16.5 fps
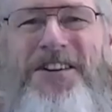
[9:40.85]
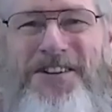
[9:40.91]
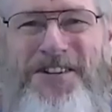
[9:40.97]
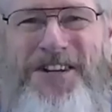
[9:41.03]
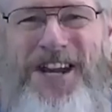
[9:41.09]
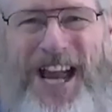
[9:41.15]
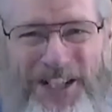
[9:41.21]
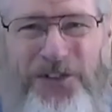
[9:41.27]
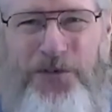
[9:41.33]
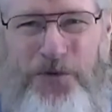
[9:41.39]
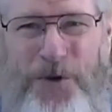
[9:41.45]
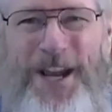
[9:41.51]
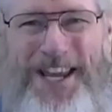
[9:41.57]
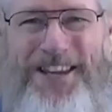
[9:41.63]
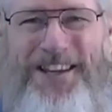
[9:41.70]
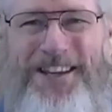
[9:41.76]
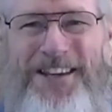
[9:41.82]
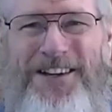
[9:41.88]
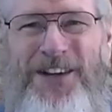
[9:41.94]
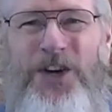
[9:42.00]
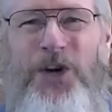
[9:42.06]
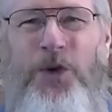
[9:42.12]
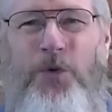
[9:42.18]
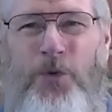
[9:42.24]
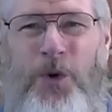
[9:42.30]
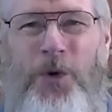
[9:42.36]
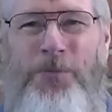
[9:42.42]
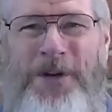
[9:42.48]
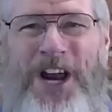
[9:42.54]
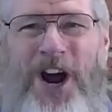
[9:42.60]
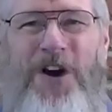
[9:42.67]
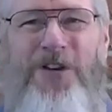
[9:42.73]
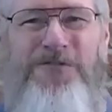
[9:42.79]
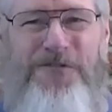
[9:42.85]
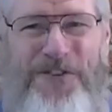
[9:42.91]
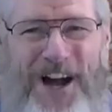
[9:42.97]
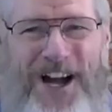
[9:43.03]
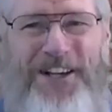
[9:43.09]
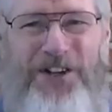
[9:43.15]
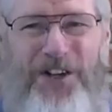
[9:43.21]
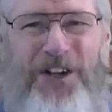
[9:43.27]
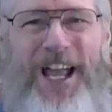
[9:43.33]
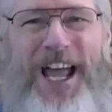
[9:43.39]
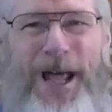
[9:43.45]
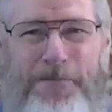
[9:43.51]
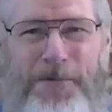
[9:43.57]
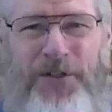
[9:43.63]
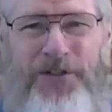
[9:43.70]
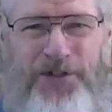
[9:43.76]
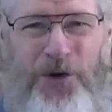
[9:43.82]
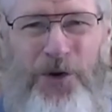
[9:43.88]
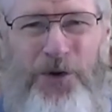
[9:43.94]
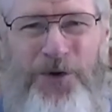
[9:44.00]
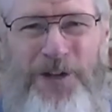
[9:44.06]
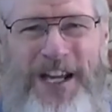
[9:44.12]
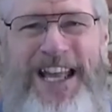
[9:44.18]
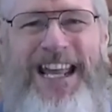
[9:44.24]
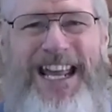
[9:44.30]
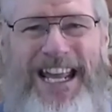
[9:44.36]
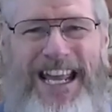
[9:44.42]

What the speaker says: Next week will be our final episode